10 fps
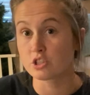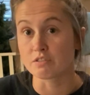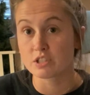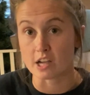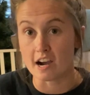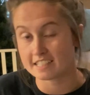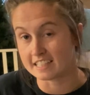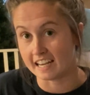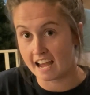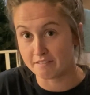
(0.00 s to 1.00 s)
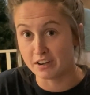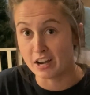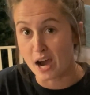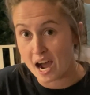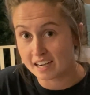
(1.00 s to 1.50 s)
of socks that have
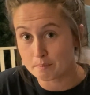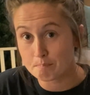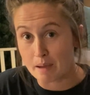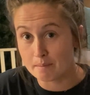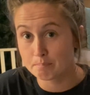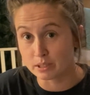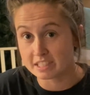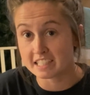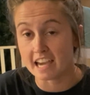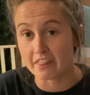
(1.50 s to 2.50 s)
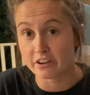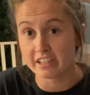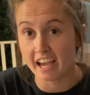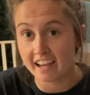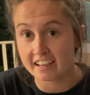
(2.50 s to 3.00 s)
not been put together yet,